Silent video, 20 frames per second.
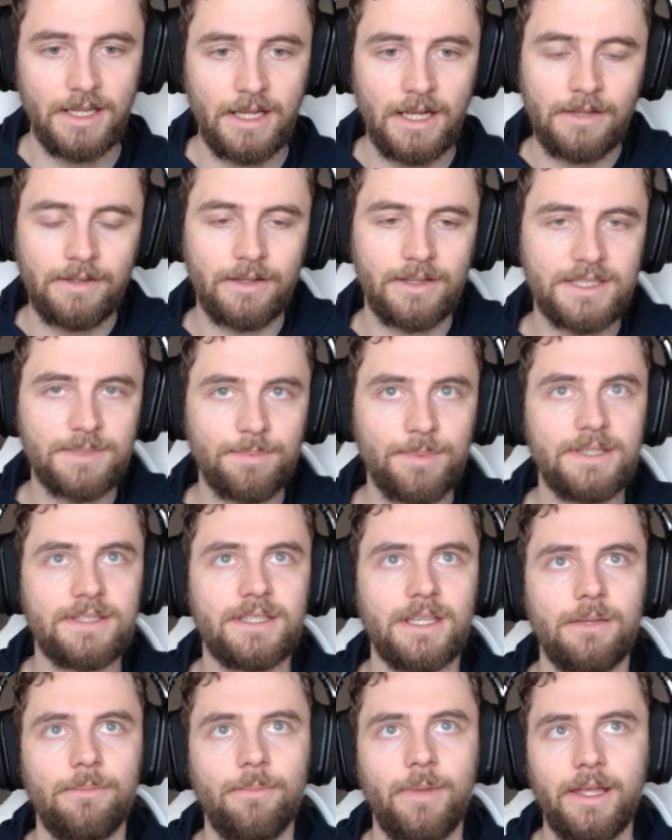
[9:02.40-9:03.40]
Now this means
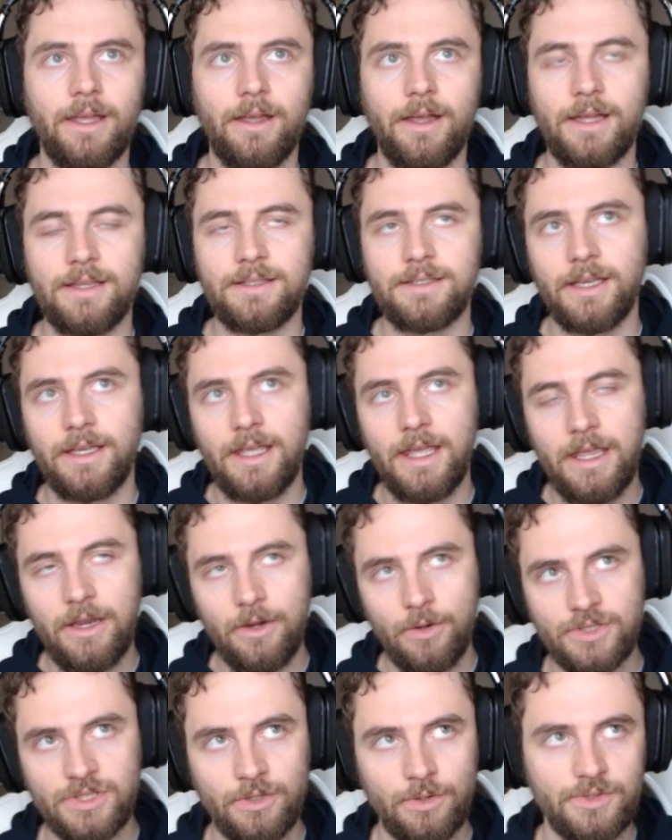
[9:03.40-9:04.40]
that my
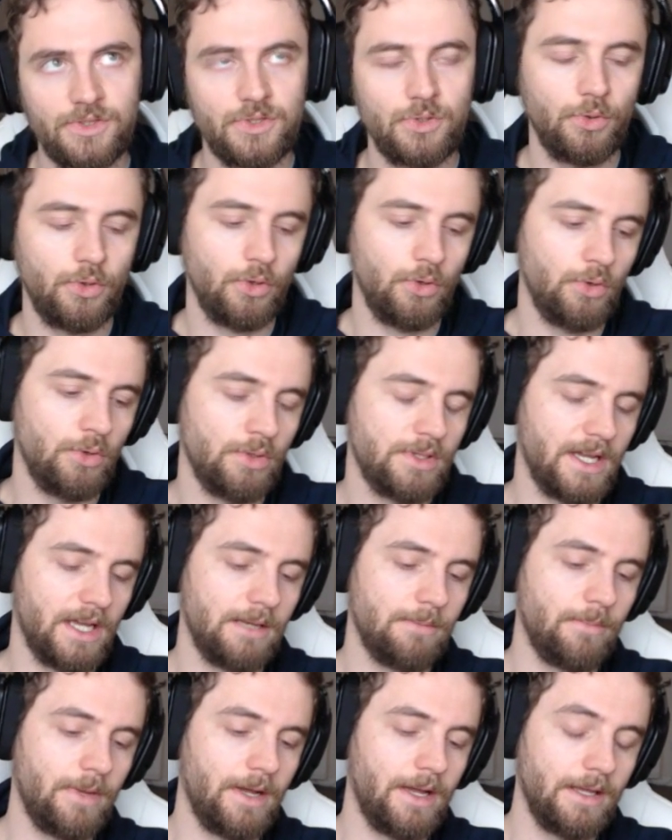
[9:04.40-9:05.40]
anti-air is not so good
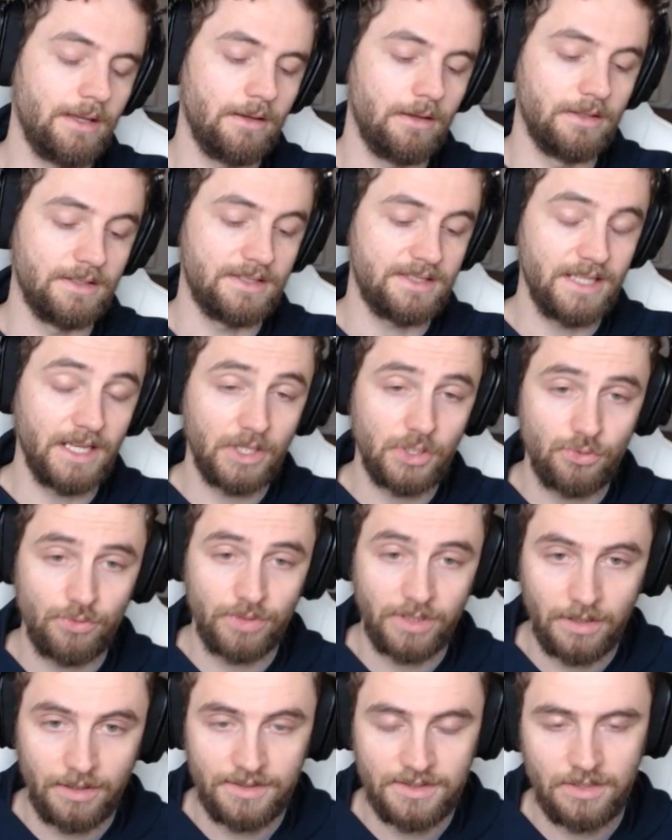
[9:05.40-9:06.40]
and my
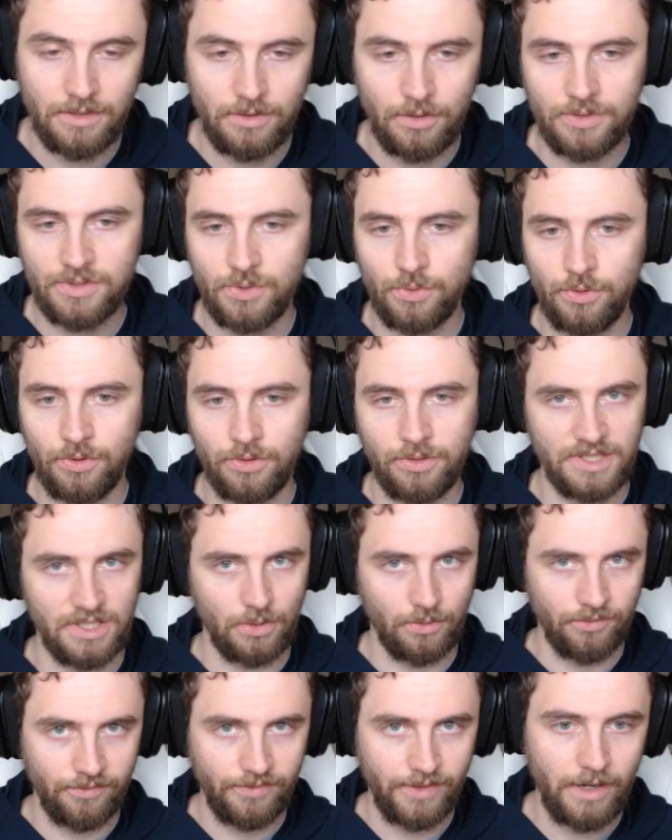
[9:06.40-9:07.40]
secondary guns are not so good because they
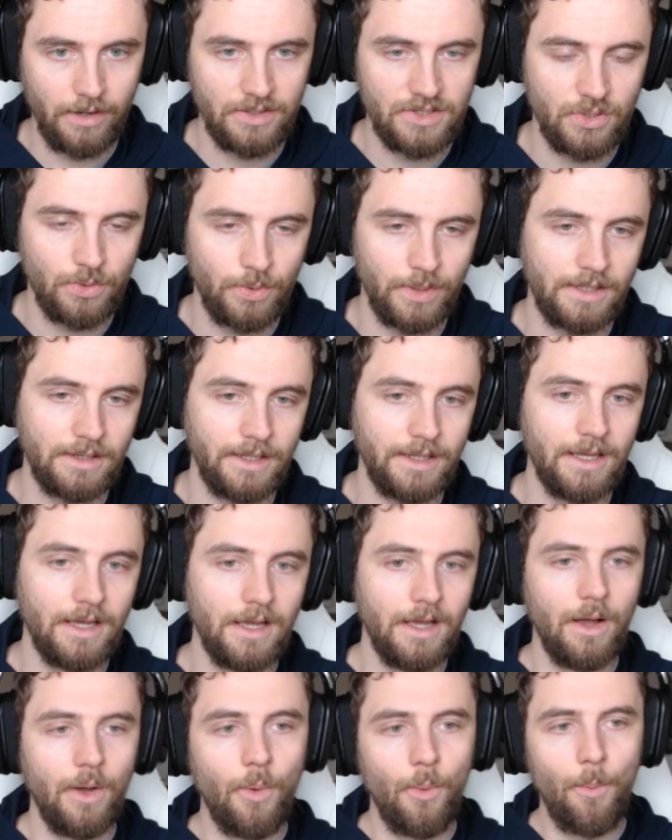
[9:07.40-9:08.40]
don't fire as quickly.
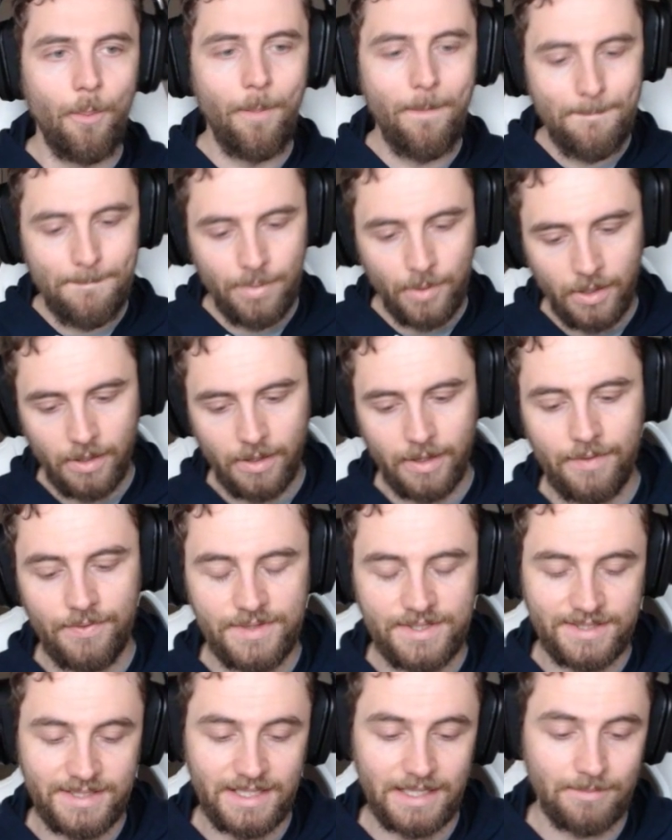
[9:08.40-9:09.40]
But at
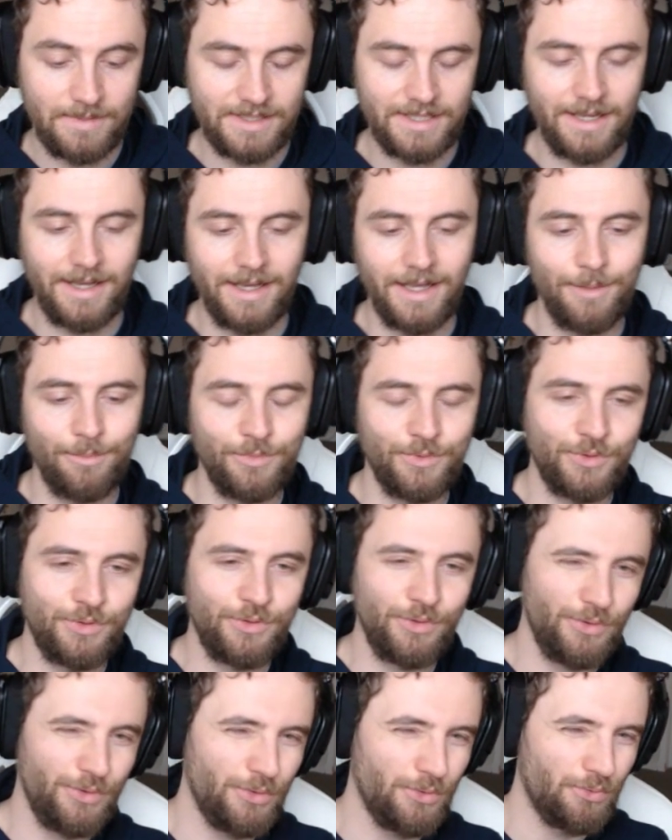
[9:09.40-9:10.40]
the same time,
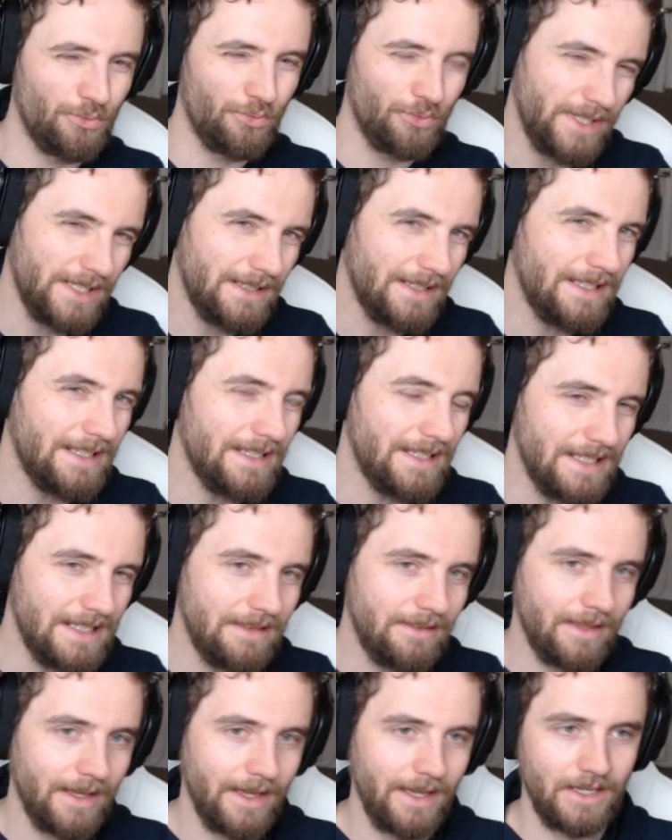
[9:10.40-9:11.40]
do you really
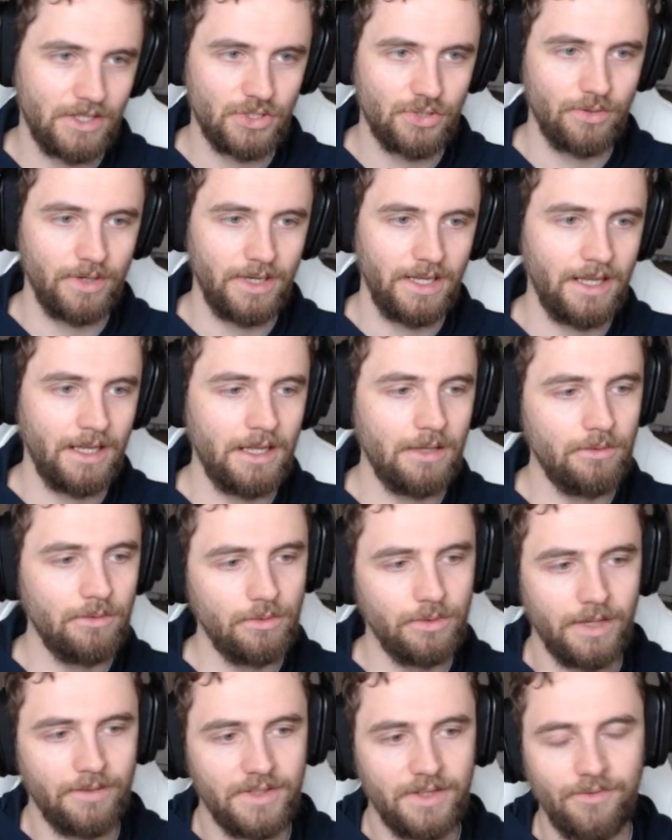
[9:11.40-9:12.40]
need that extra AA?
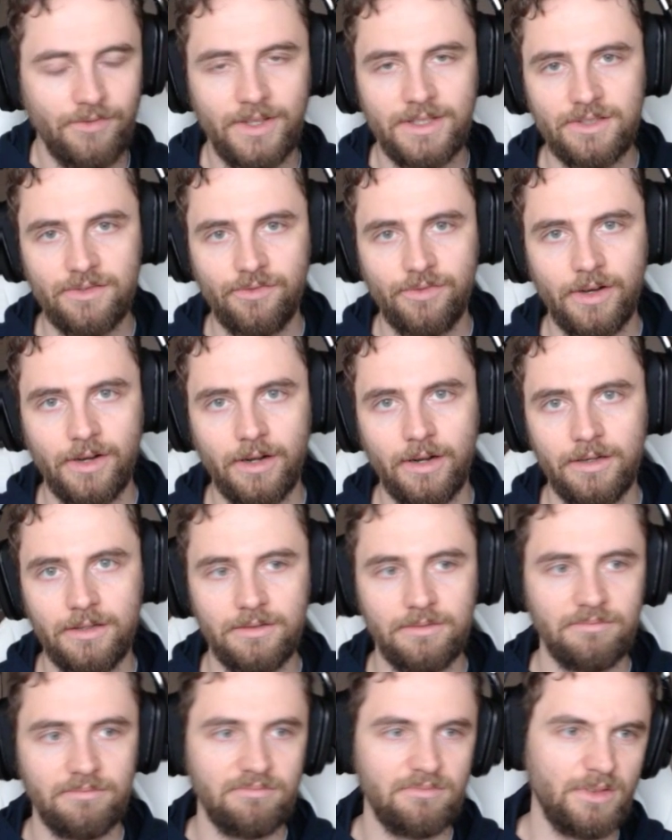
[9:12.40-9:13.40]
Oh, you have a defensive fire,
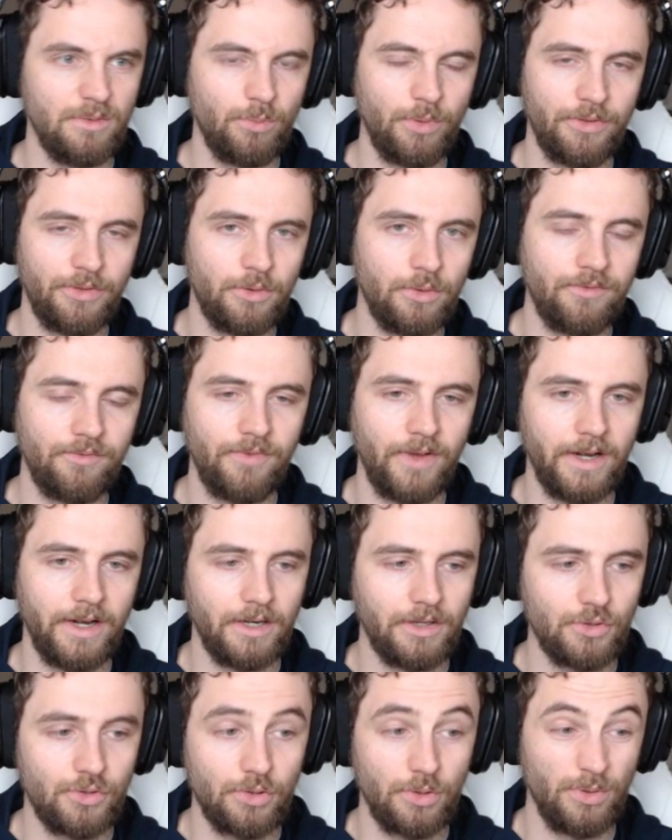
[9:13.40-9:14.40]
and with good fire
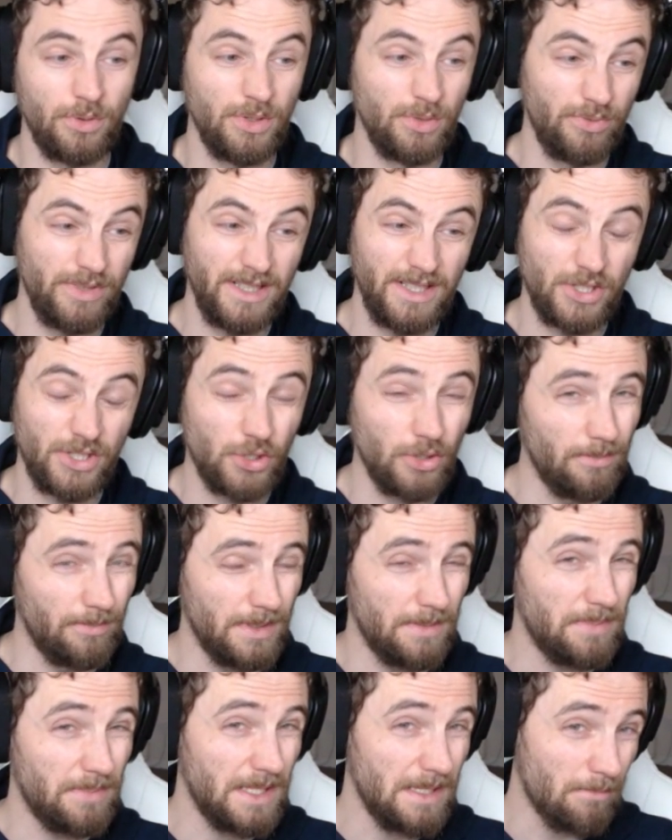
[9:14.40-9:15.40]
control, you really shouldn't
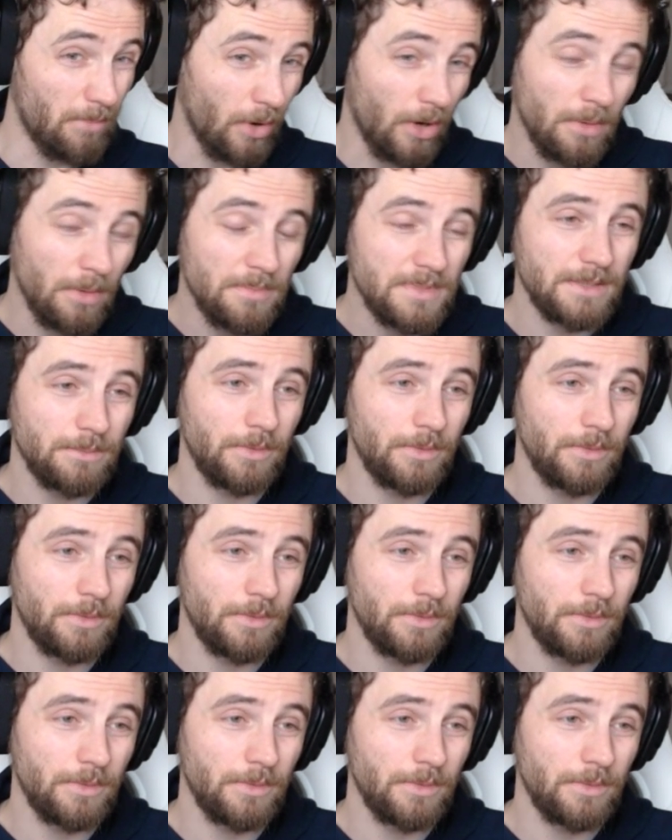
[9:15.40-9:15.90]
be being bombed.